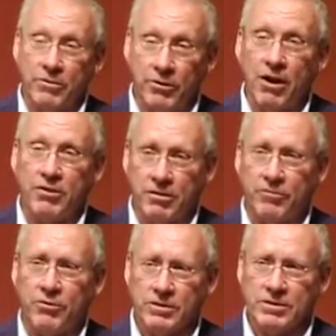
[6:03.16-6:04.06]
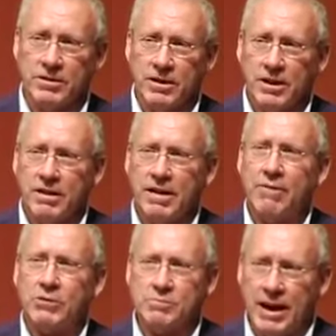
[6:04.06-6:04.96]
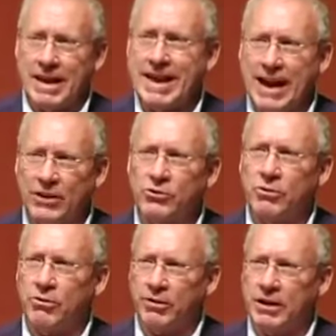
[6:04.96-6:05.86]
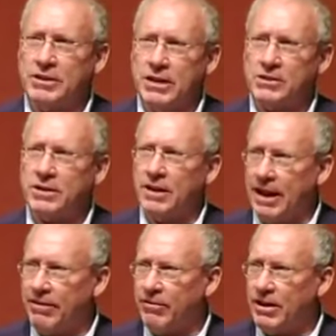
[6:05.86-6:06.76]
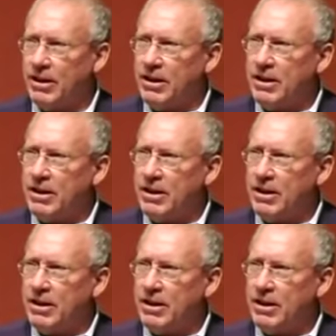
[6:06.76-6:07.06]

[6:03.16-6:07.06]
would have gone there, folks. That was my natural orientation of life.